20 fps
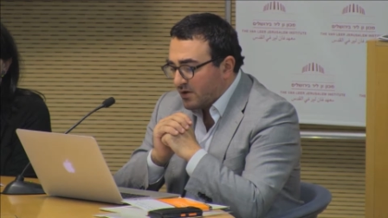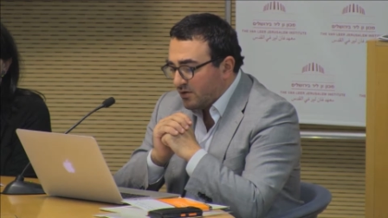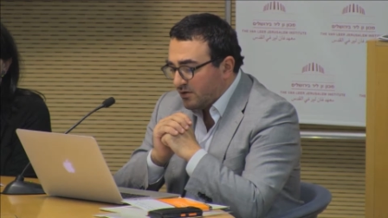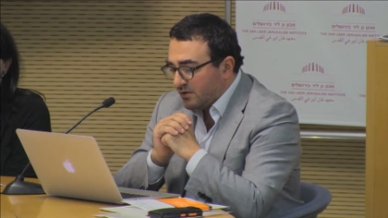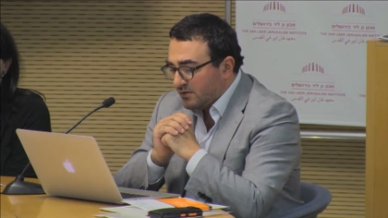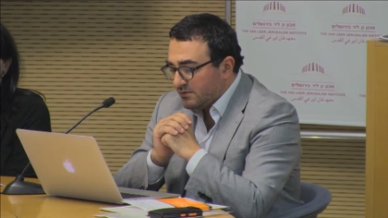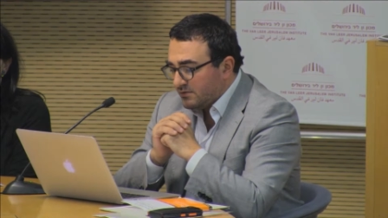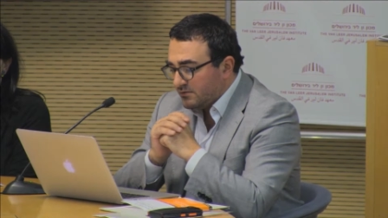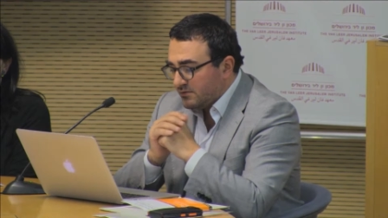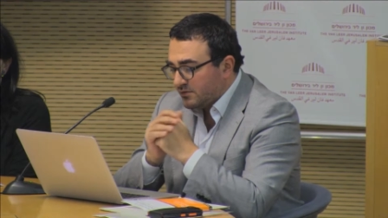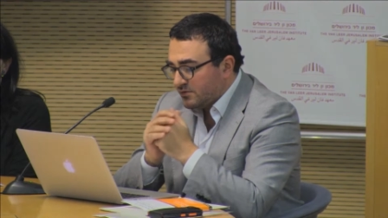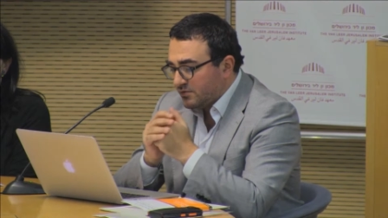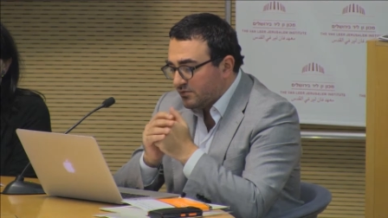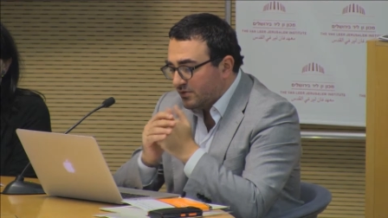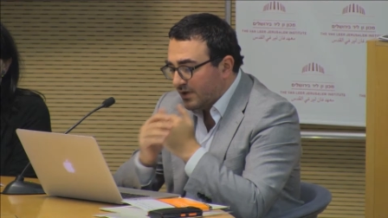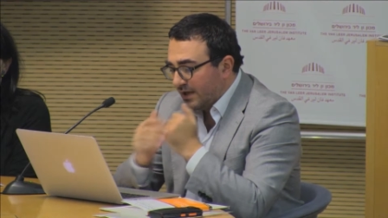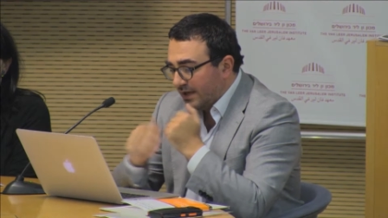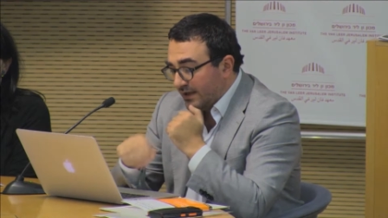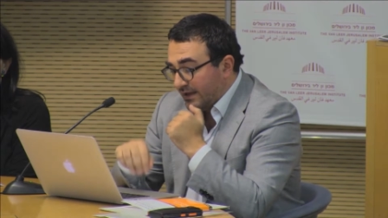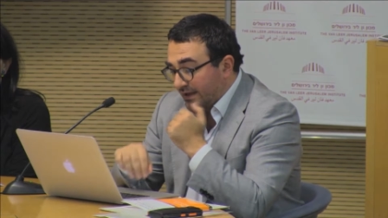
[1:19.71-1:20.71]
called
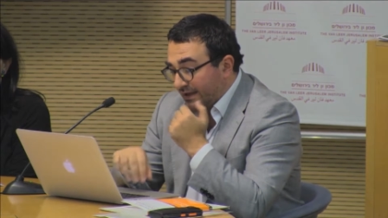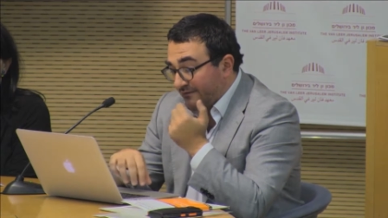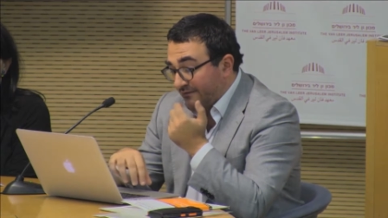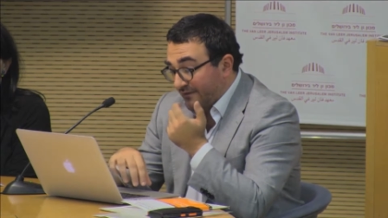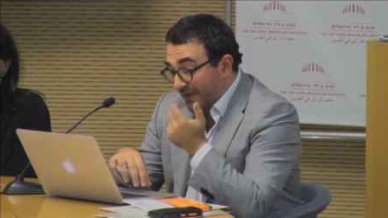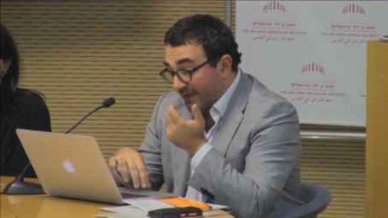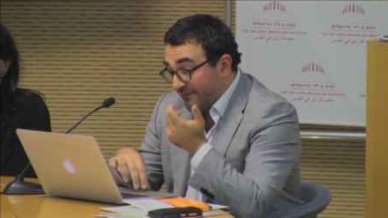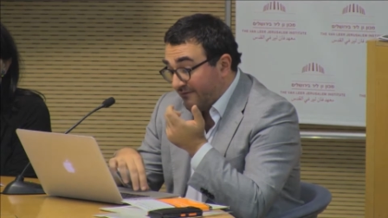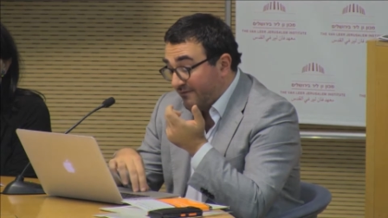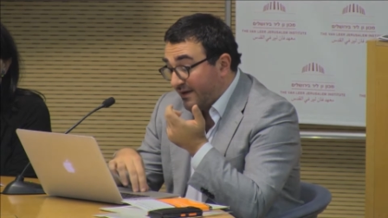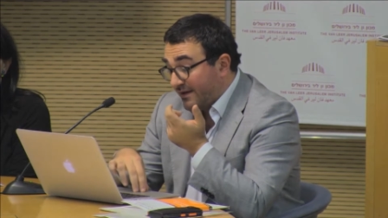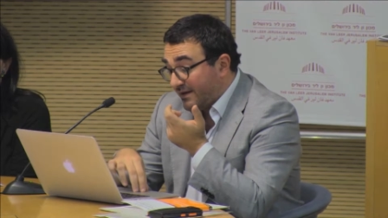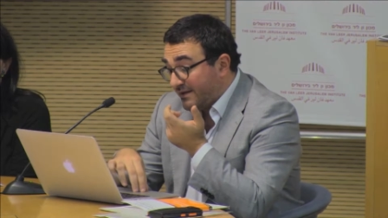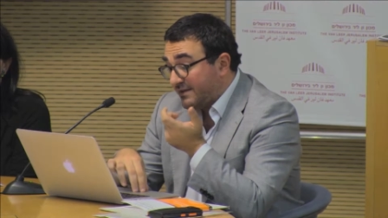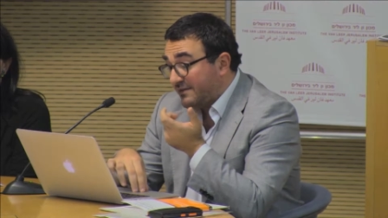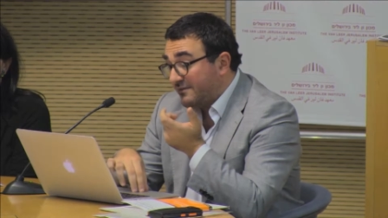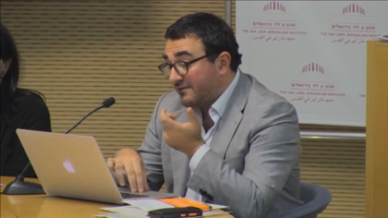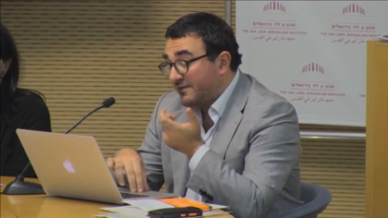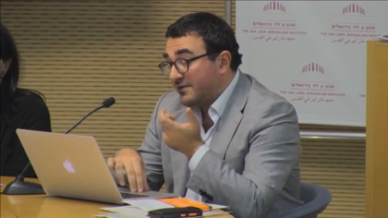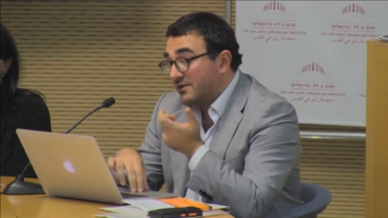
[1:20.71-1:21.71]
to a very
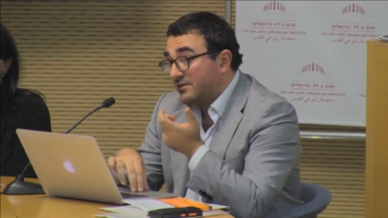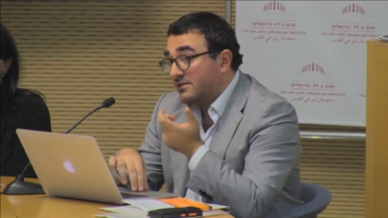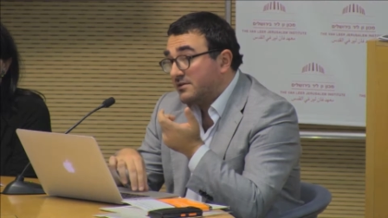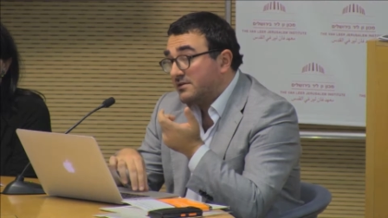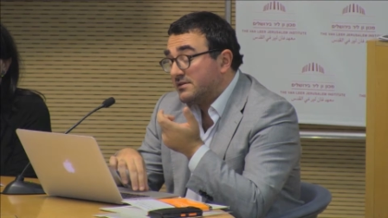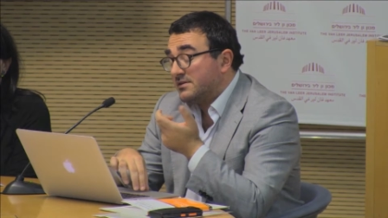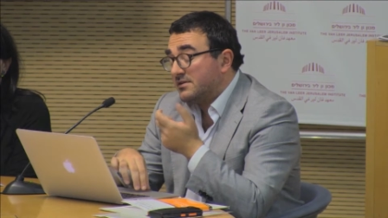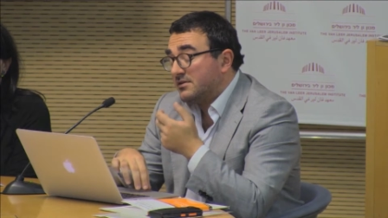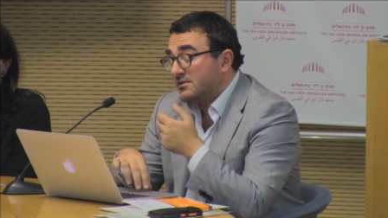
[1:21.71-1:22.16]
difficult